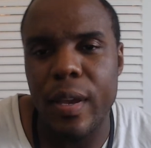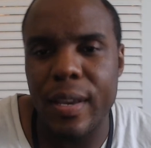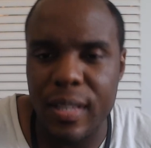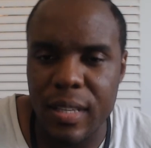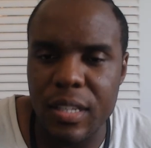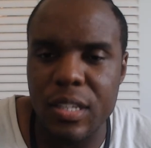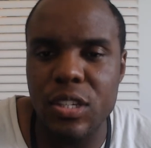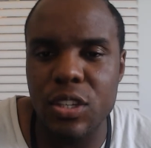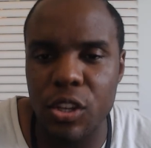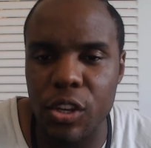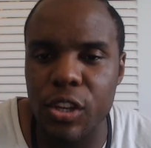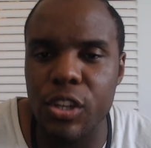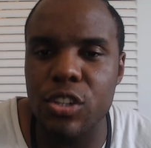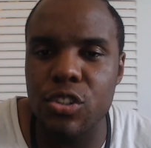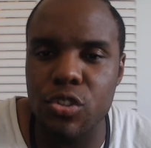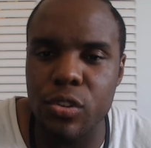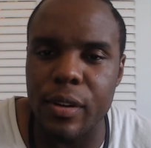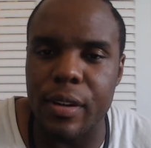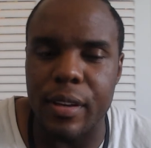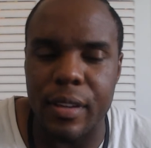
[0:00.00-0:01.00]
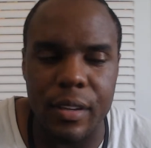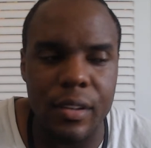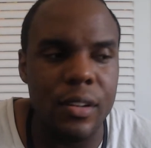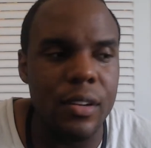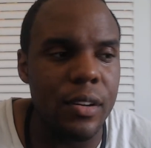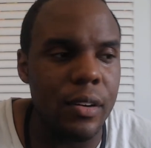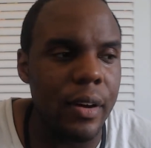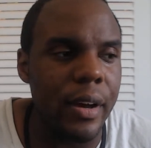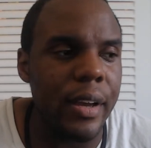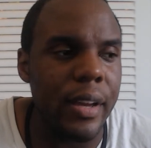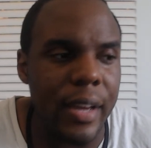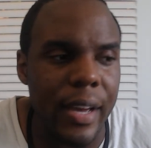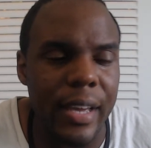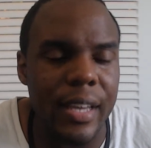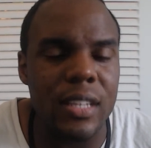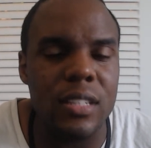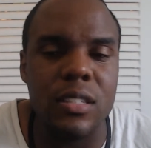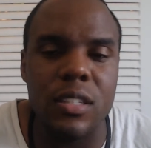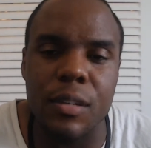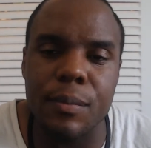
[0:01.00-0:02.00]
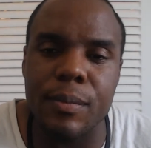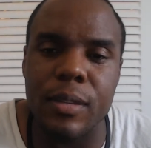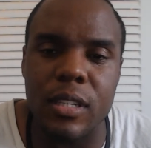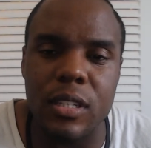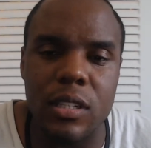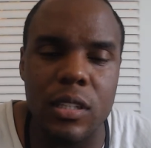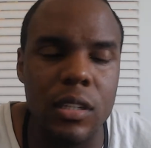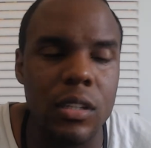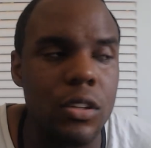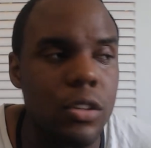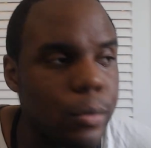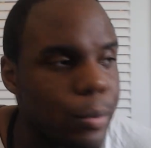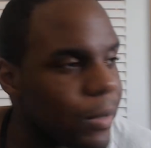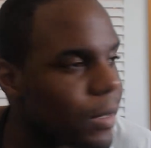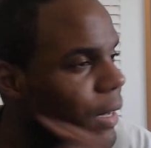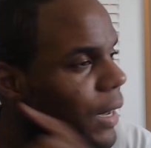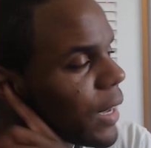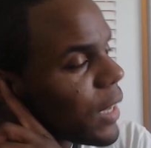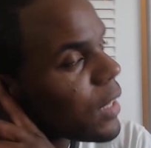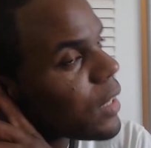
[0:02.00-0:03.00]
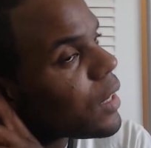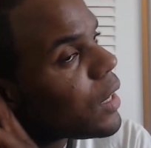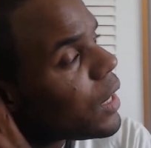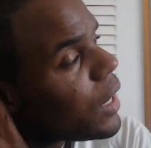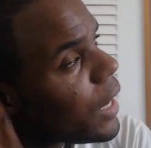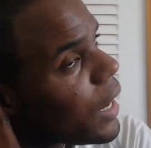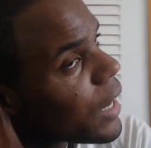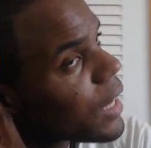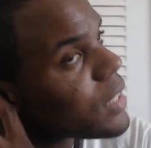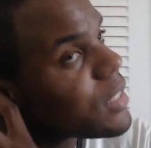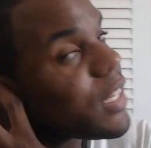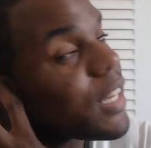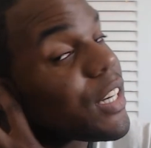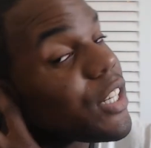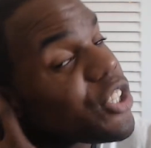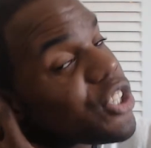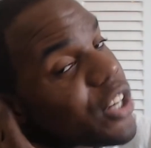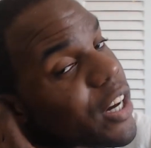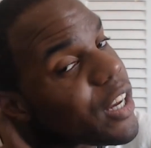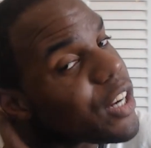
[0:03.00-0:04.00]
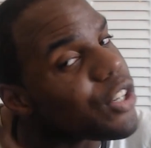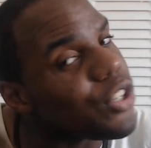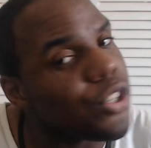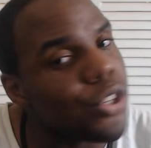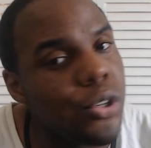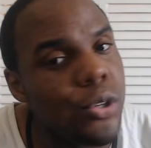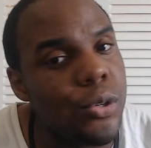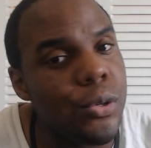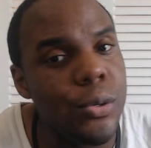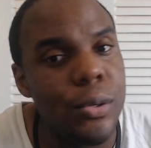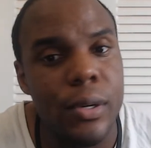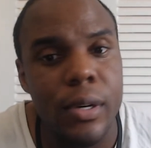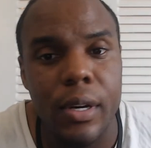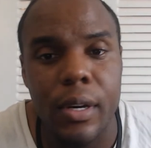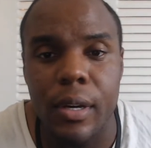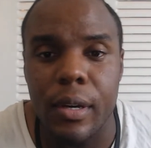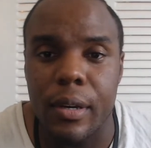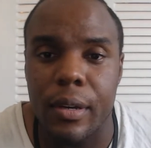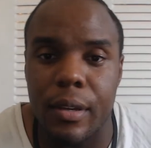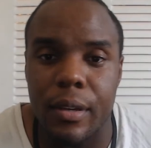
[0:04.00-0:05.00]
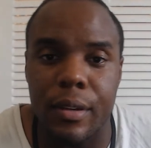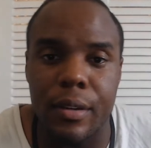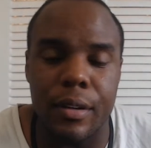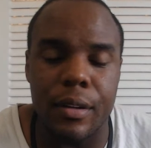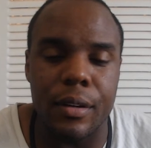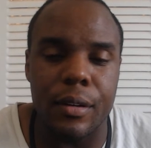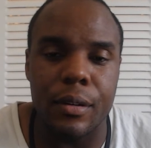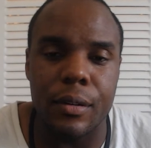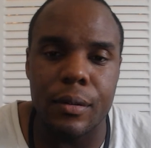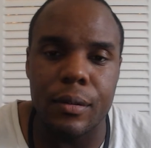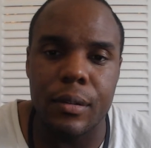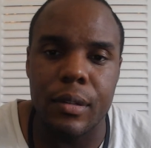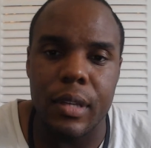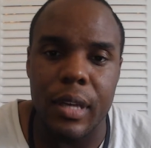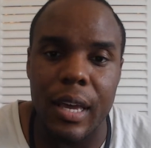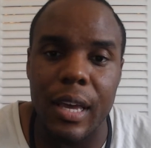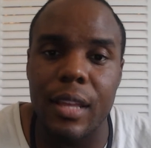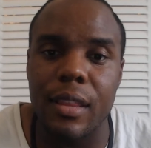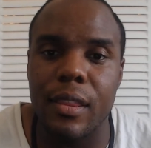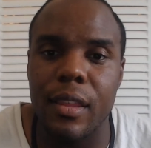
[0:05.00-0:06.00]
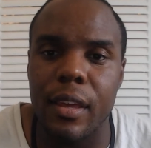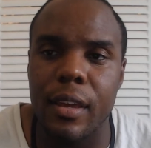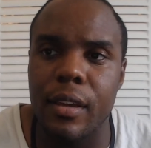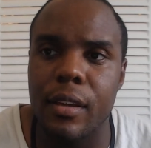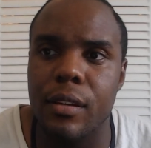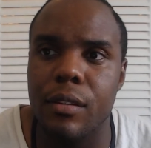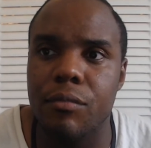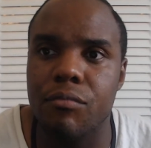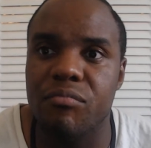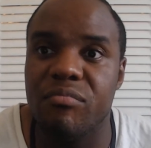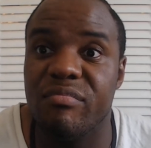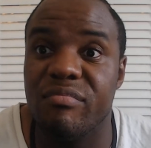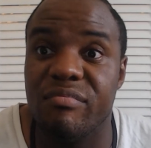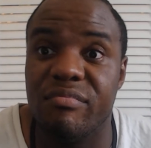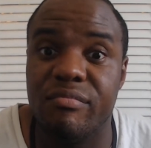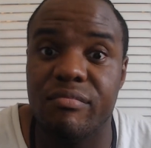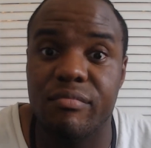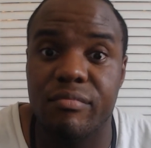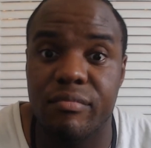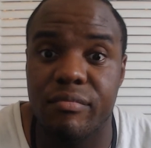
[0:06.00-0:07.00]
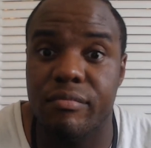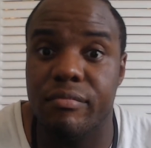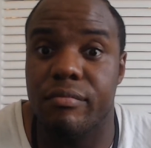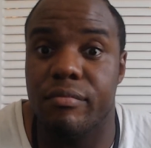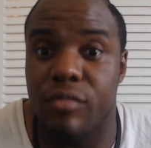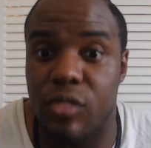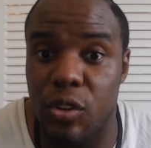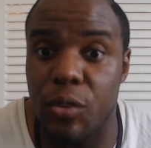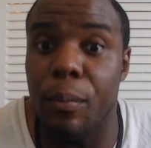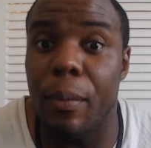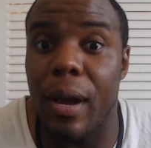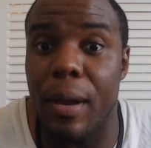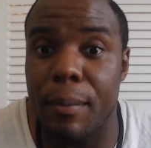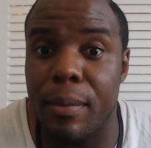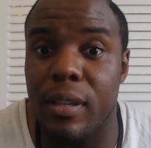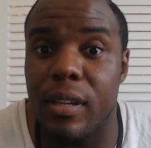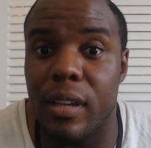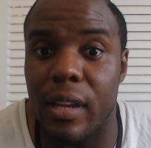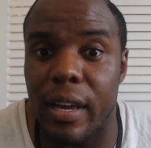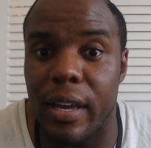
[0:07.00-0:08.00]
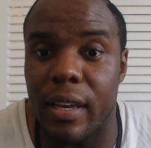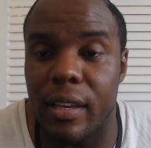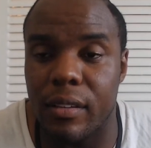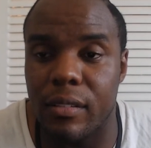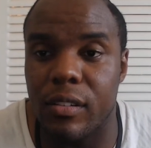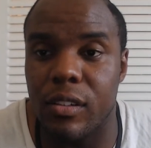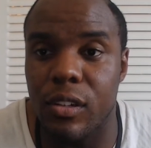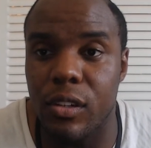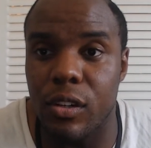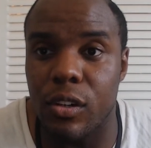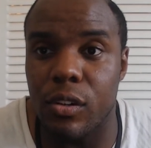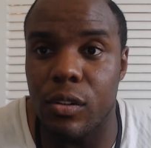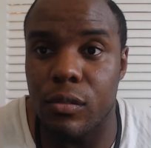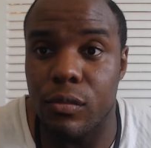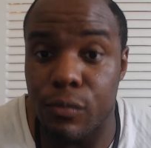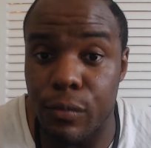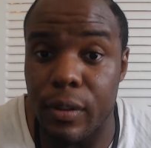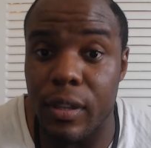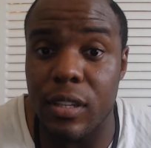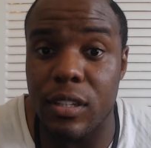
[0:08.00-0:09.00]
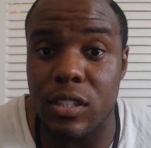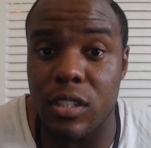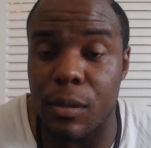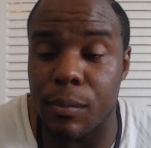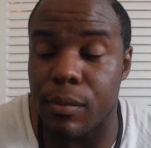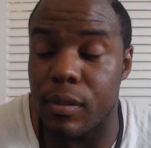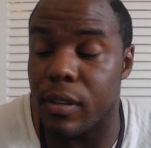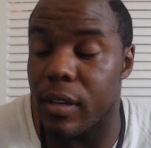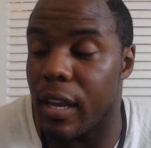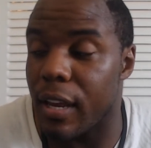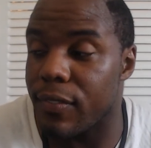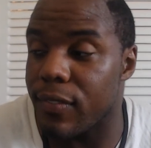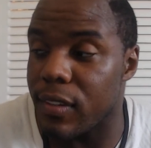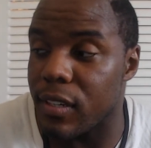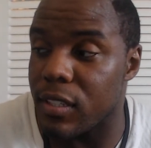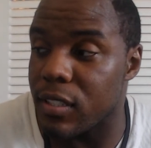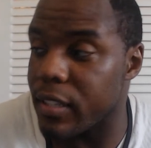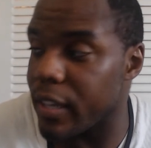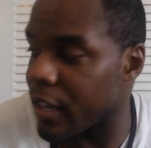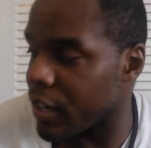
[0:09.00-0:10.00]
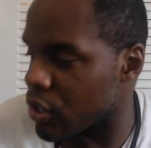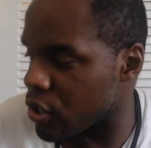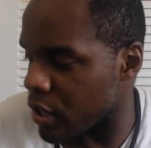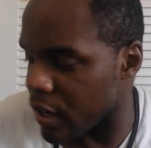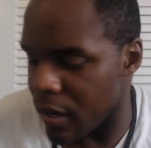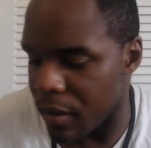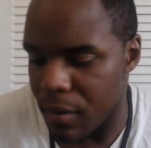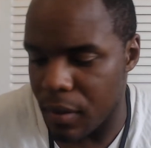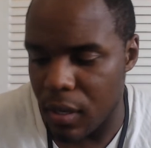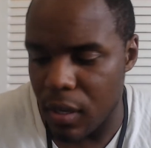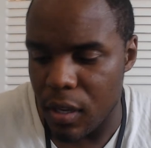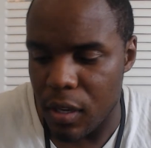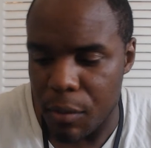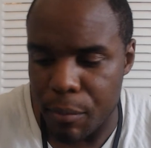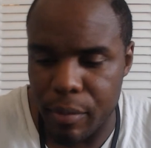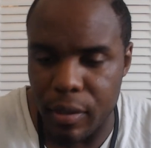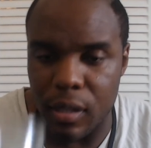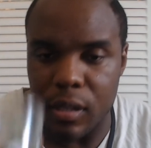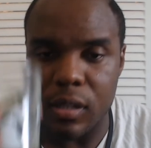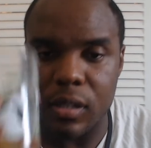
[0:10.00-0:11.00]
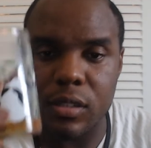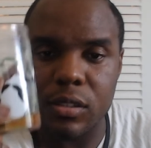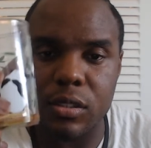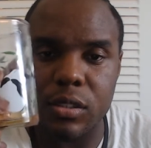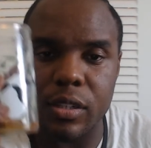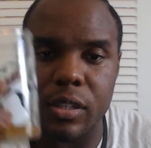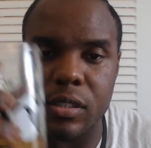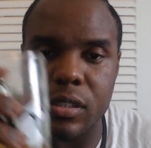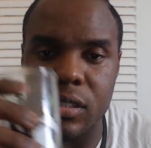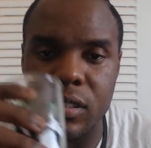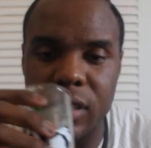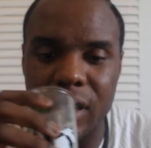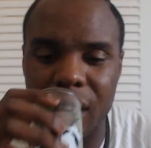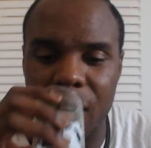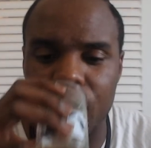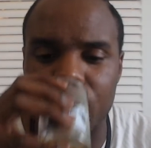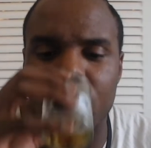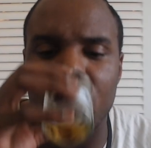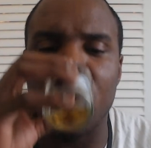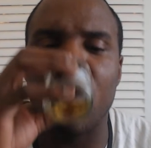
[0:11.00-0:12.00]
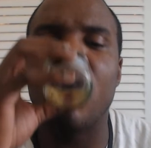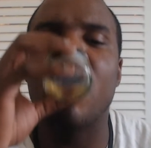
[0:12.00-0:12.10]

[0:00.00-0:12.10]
It's a good drink. I could sip this a little bit. I could take a shot or two, and then you might be like, feeling something after the second shot. But yeah, let's start the second one.